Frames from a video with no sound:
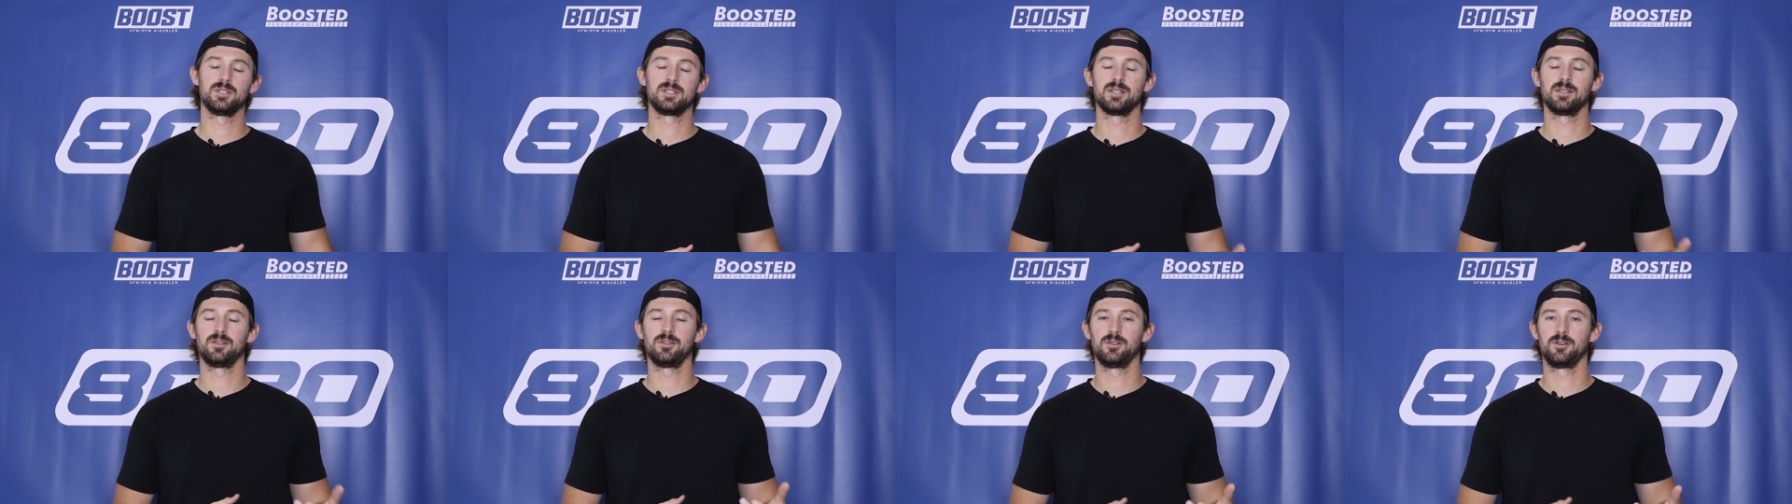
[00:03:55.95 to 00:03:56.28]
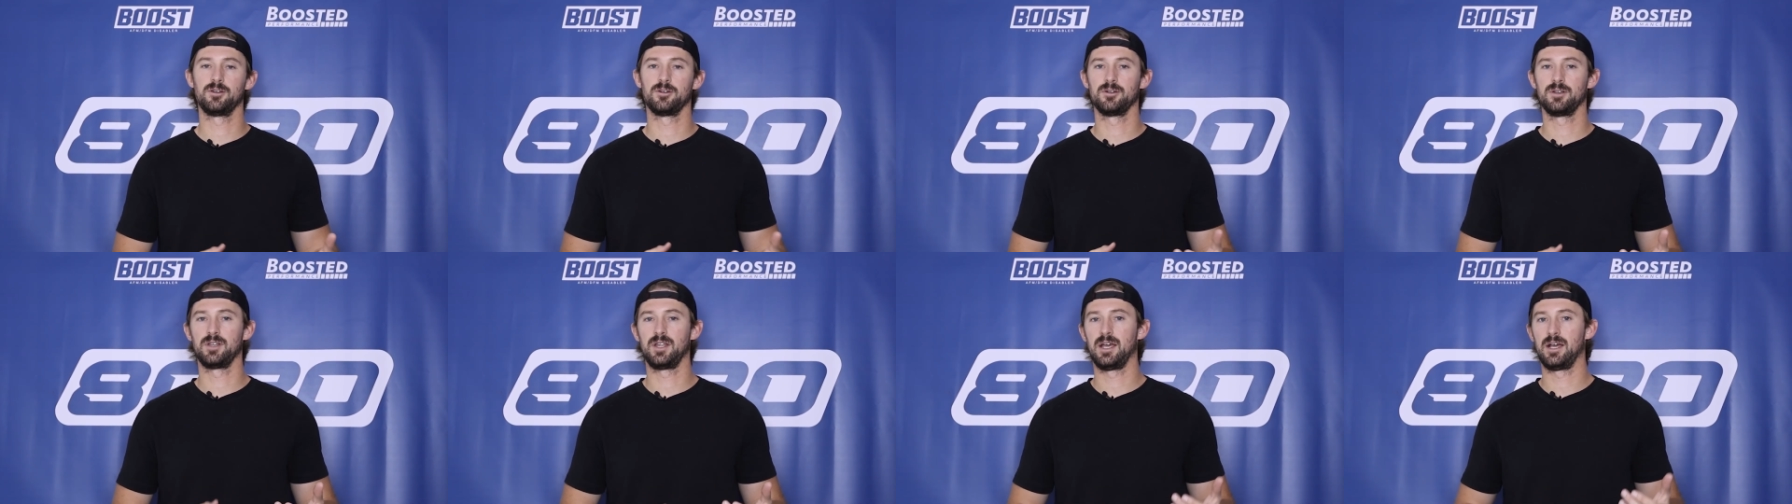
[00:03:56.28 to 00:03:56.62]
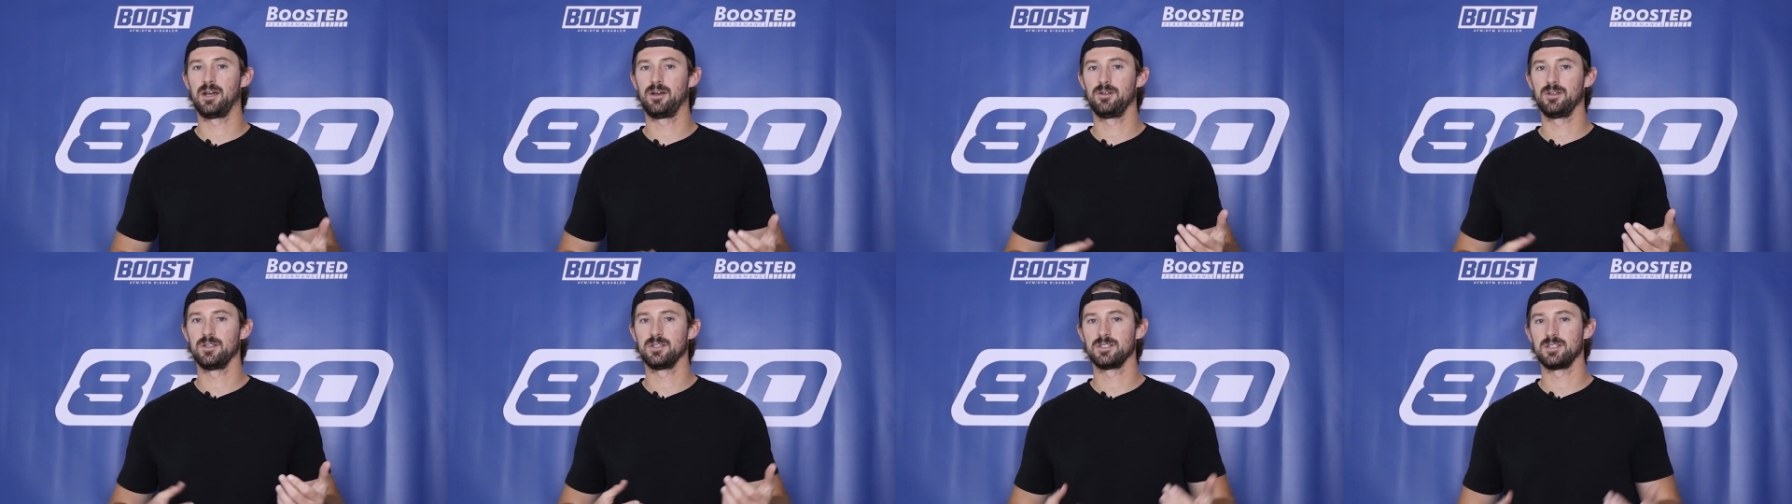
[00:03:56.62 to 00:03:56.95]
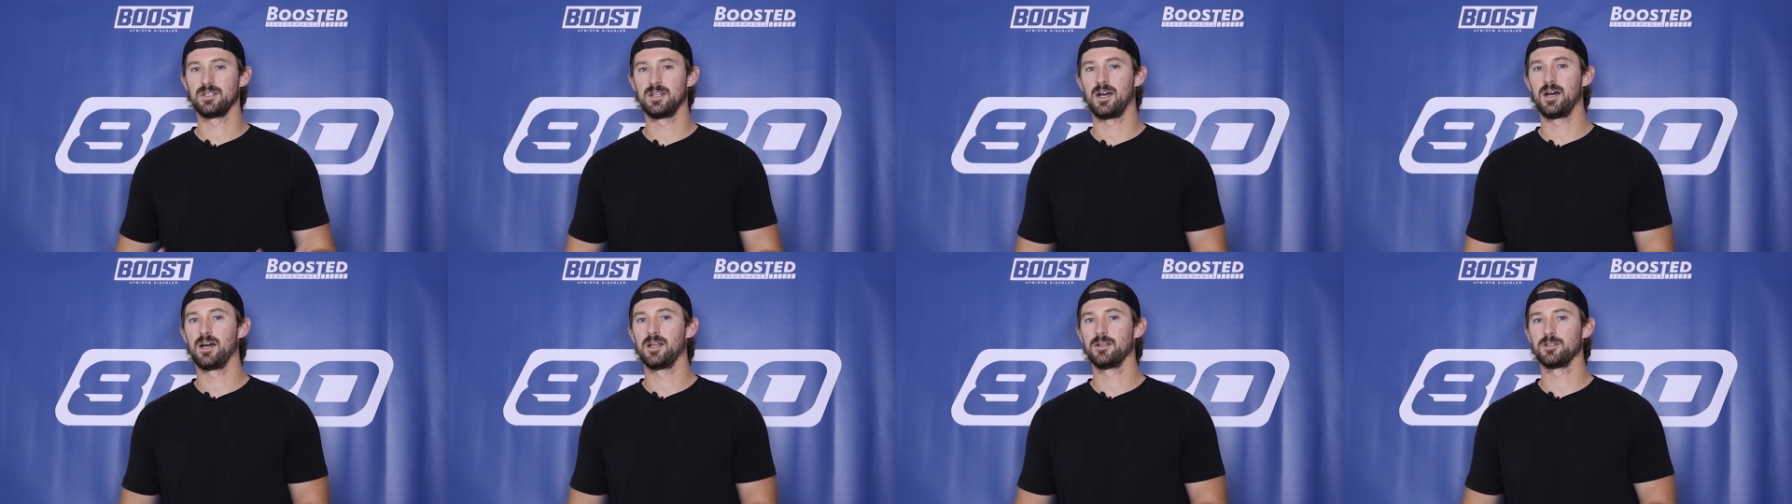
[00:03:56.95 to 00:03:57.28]
cylinder down is
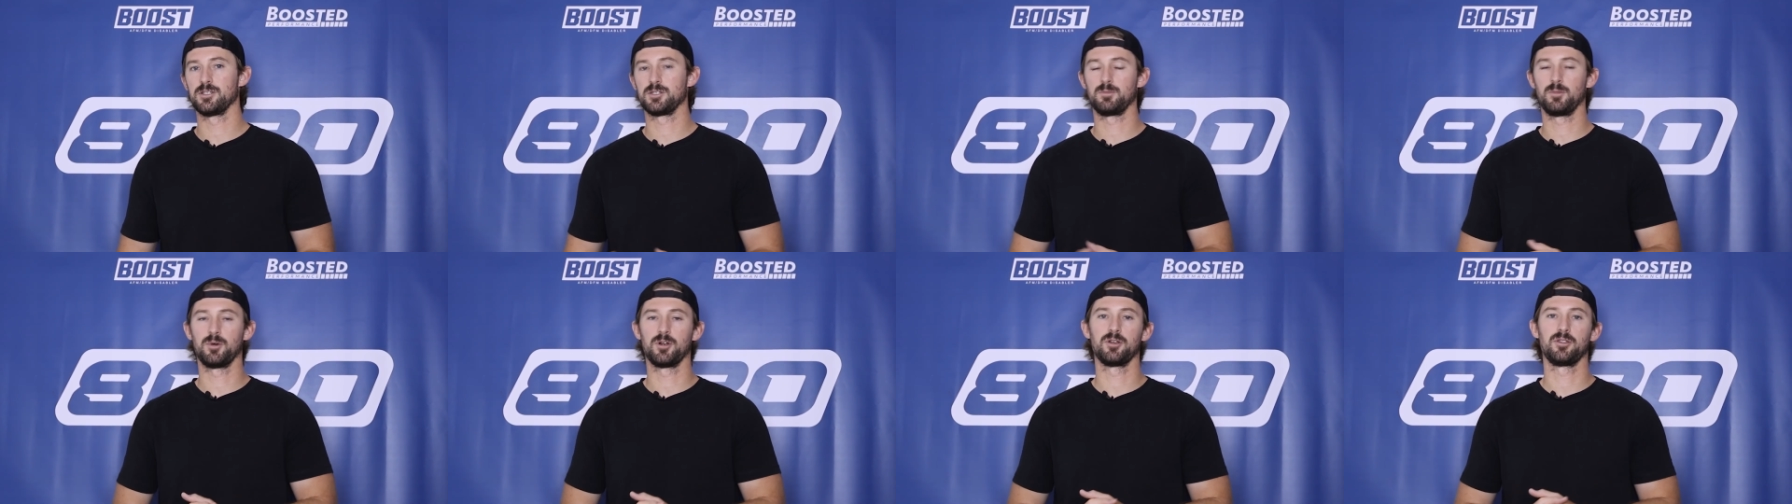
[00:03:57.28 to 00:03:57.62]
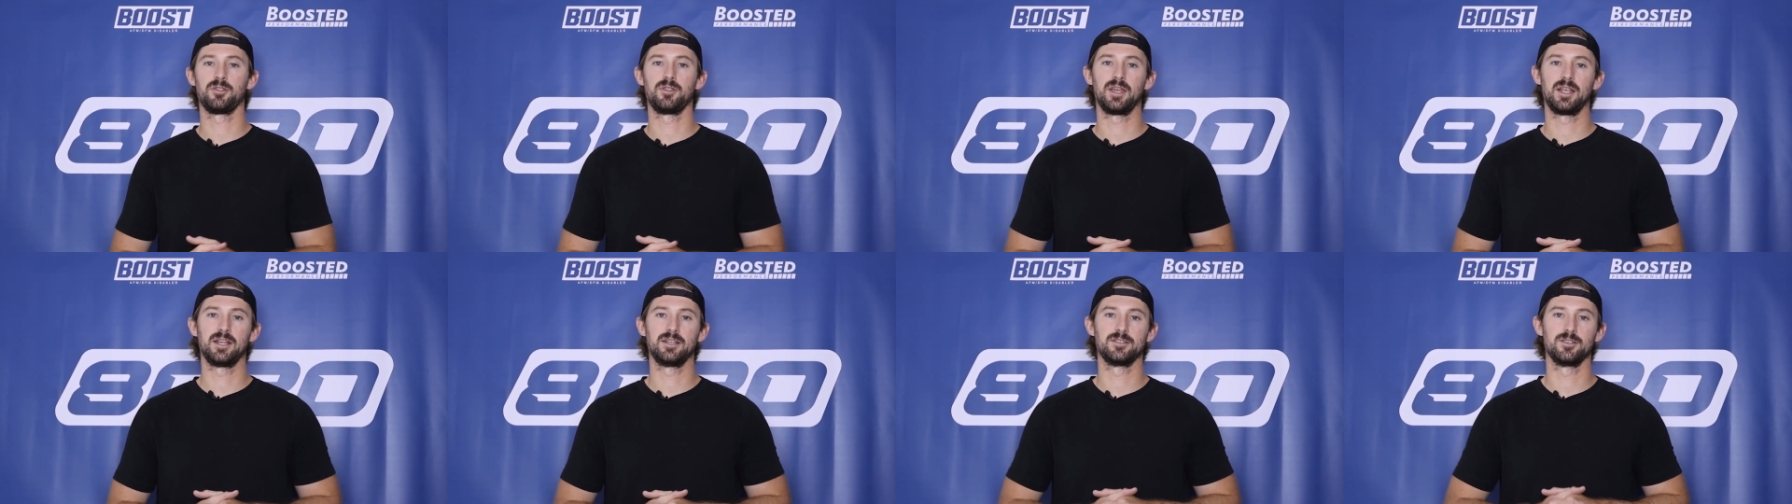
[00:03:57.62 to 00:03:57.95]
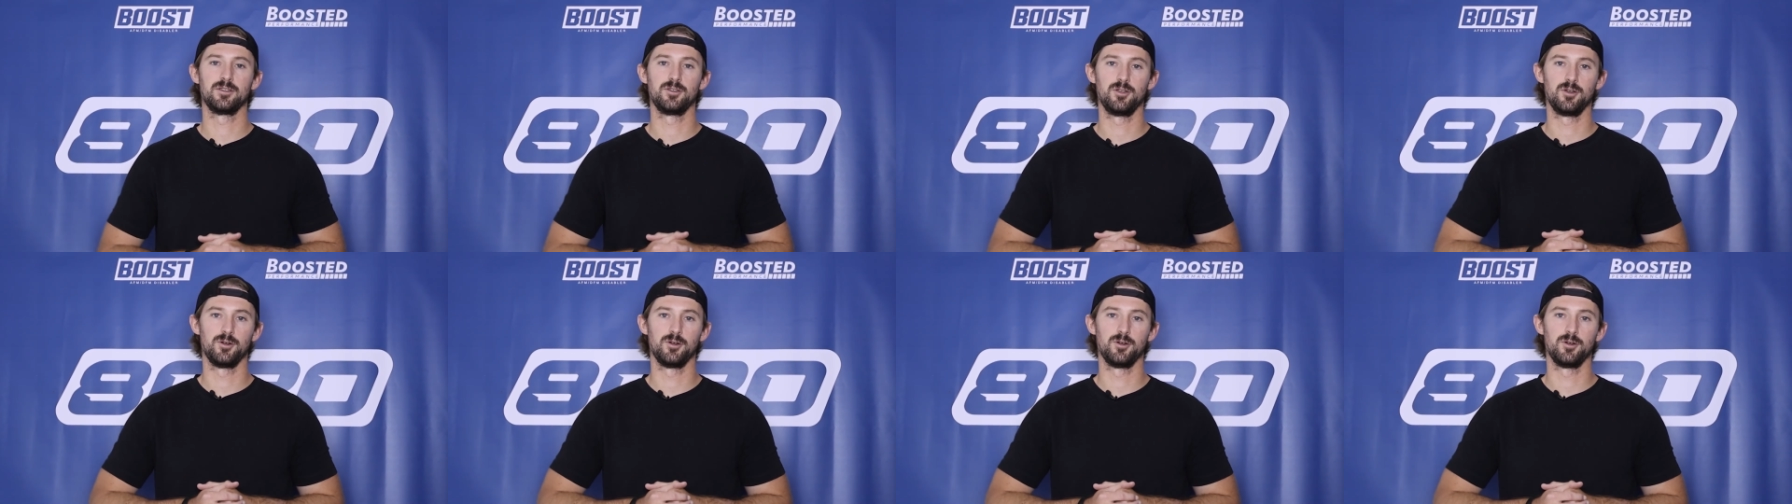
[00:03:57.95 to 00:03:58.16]
not a smart thing to